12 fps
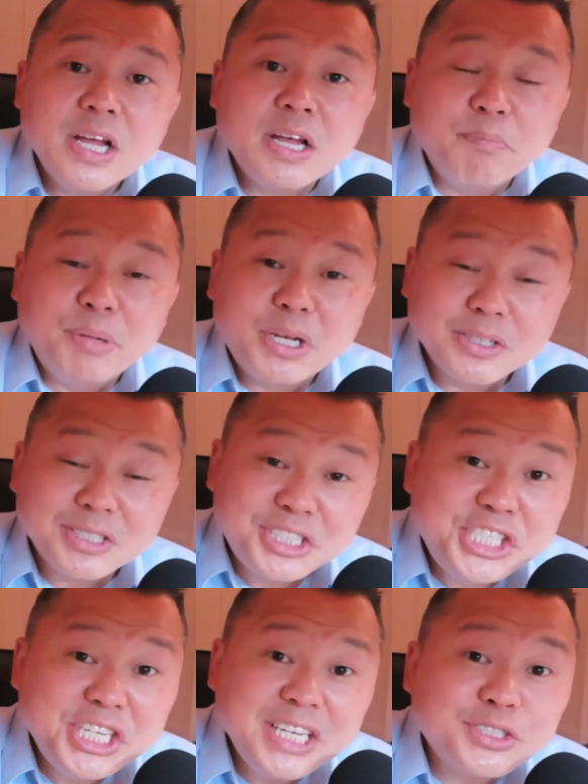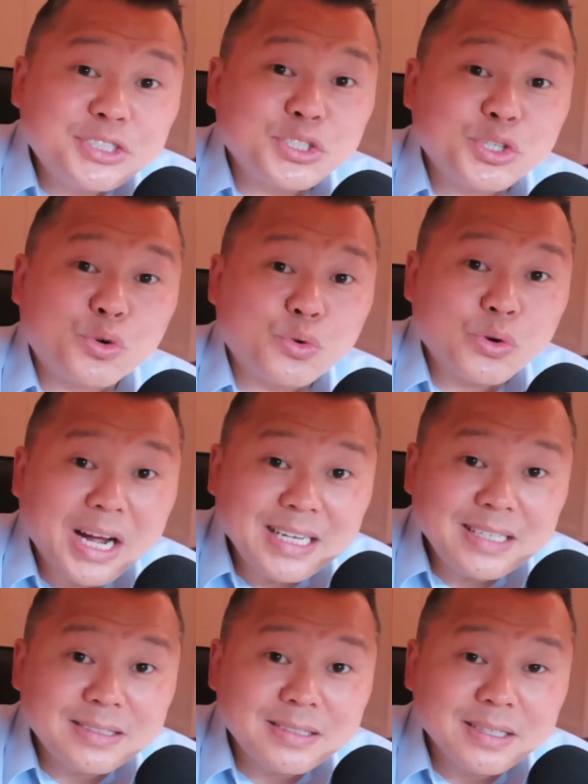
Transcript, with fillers: because Jesus Christ